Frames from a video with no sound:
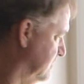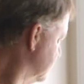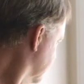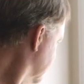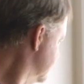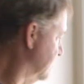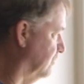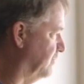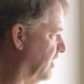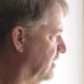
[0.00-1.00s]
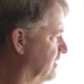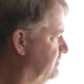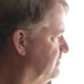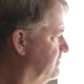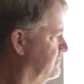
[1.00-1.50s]
So your tilt
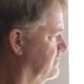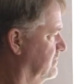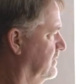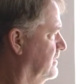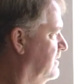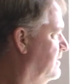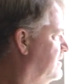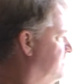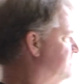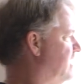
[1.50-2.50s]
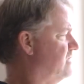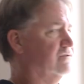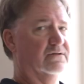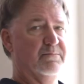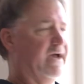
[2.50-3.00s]
bar is
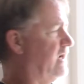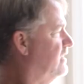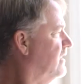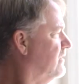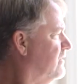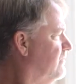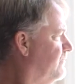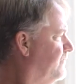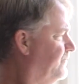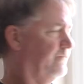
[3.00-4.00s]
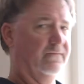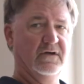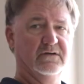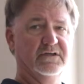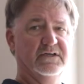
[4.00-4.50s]
actually back here
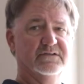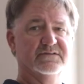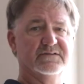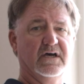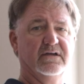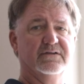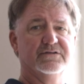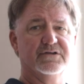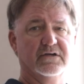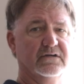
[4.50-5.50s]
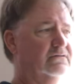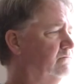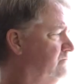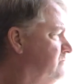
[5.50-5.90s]
on the inside of the shutter.